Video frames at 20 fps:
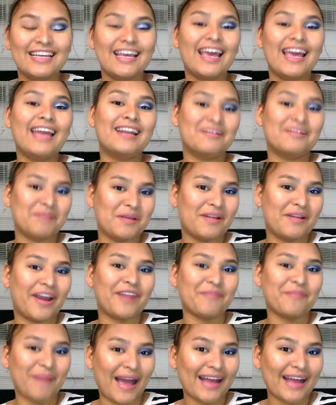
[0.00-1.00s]
and I'll be
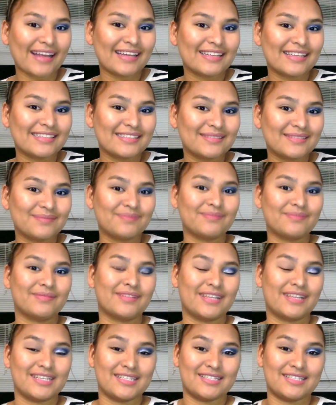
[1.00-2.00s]
right back
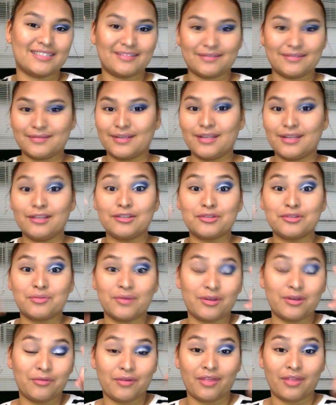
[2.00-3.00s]
because it looks
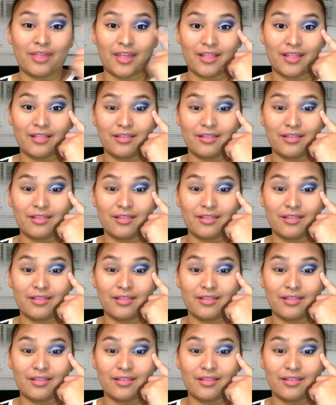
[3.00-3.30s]
weird with